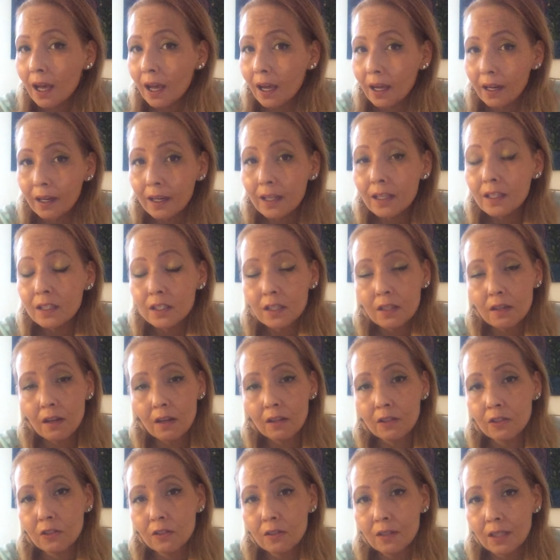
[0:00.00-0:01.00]
And it's
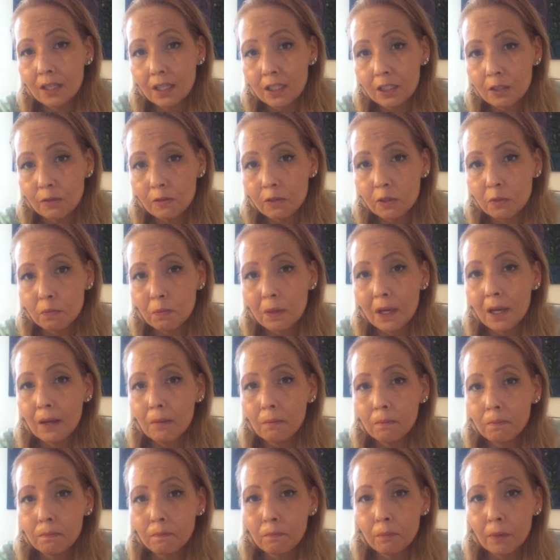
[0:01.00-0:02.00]
not to disrespect,
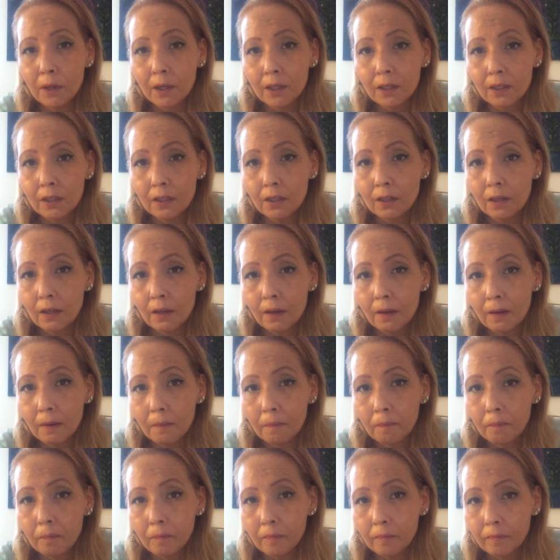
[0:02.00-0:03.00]
but
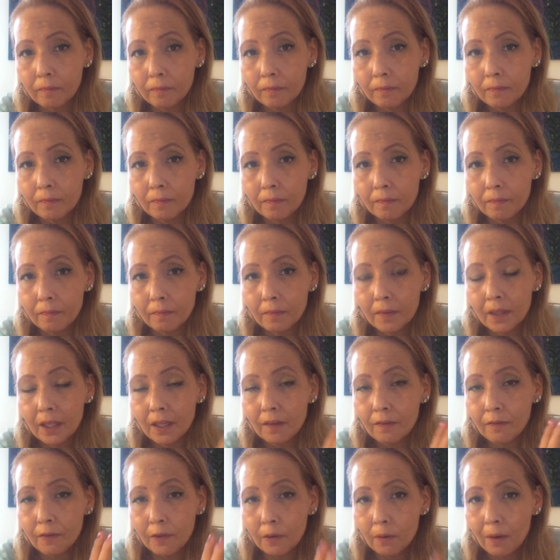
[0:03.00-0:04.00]
um,
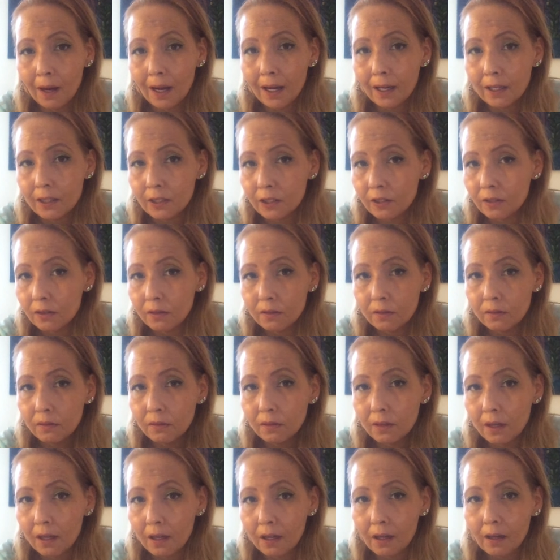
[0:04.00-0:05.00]
if you are
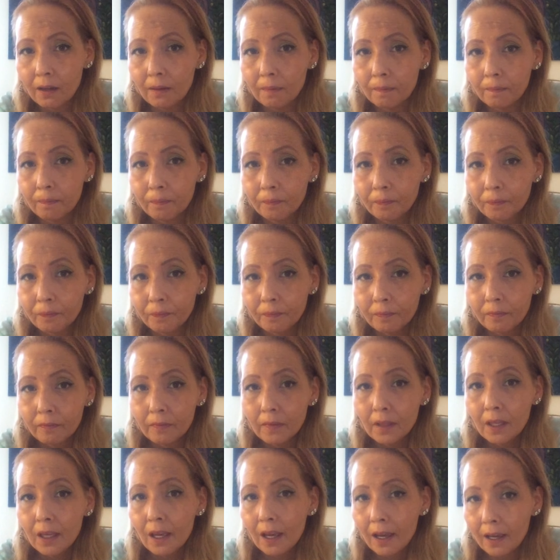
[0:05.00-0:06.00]
into um,
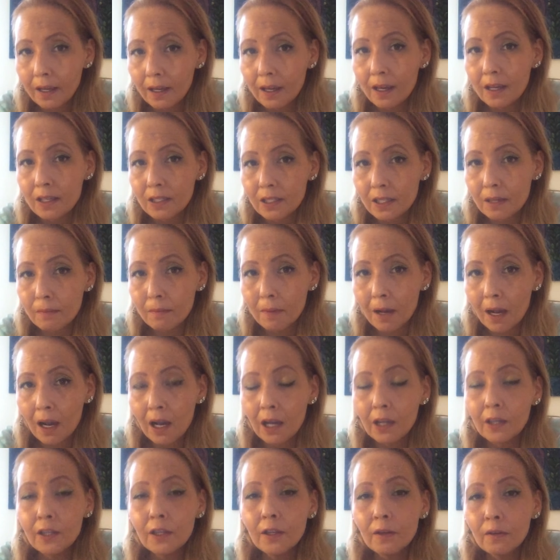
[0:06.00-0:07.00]

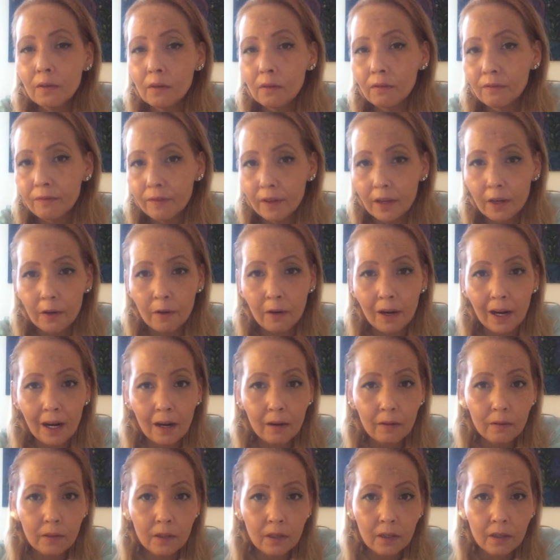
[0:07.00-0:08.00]
ASMR, you'll figure
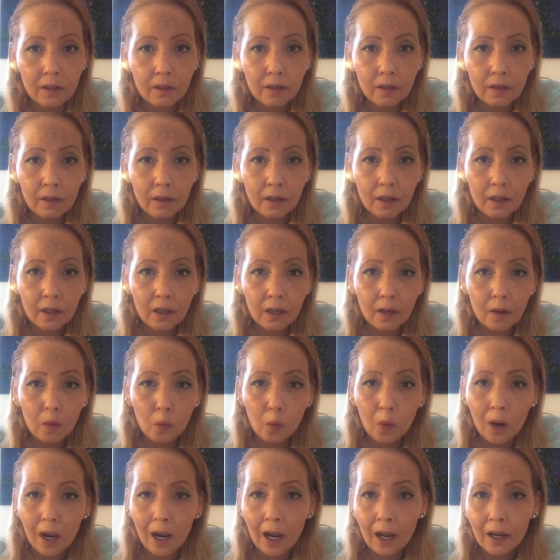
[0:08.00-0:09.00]
out uh,
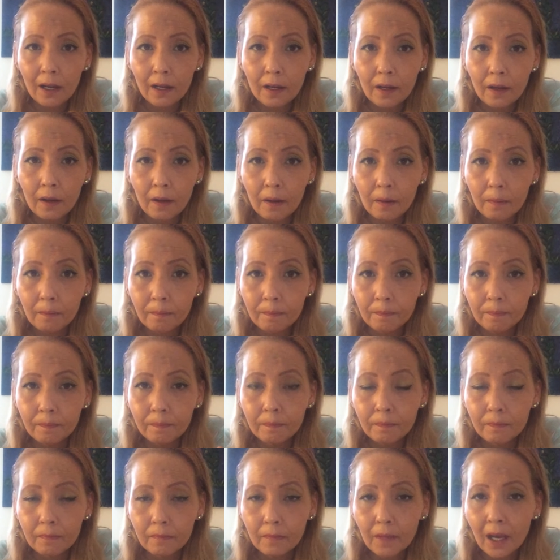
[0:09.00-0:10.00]
why
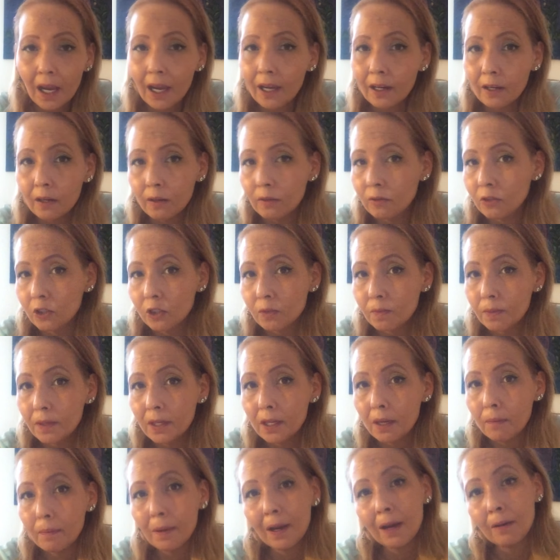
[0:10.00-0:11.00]
uh, I don't
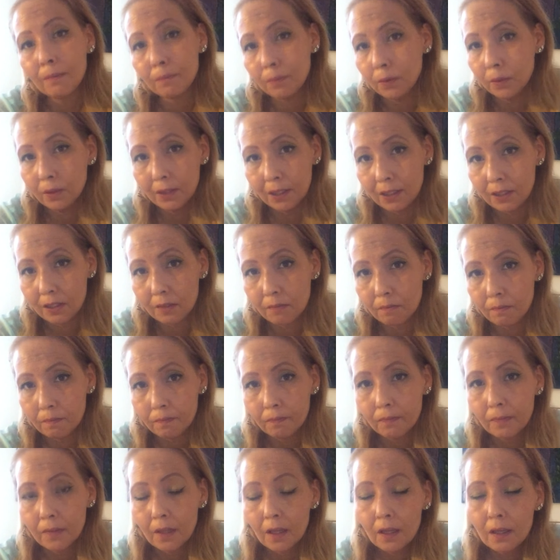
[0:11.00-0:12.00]
speak about Buddhism.
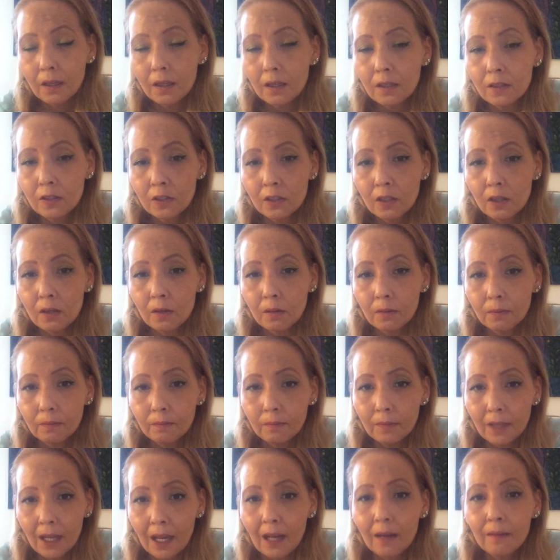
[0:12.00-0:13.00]
So,
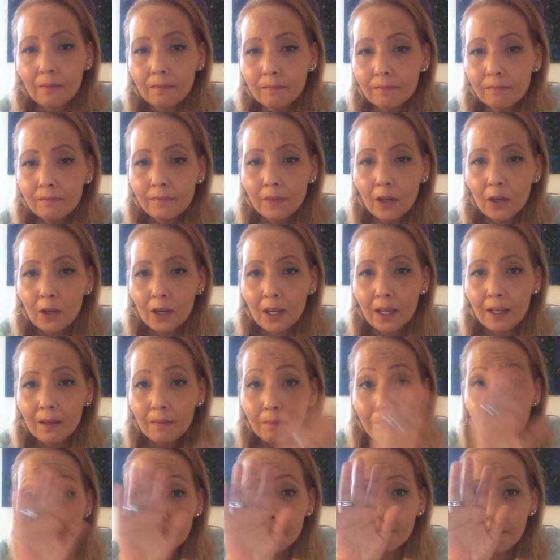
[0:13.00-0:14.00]
yeah. Okay.
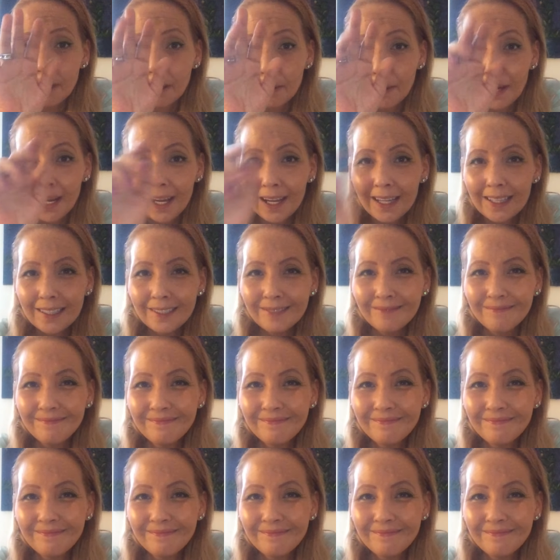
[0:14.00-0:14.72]
Bye bye.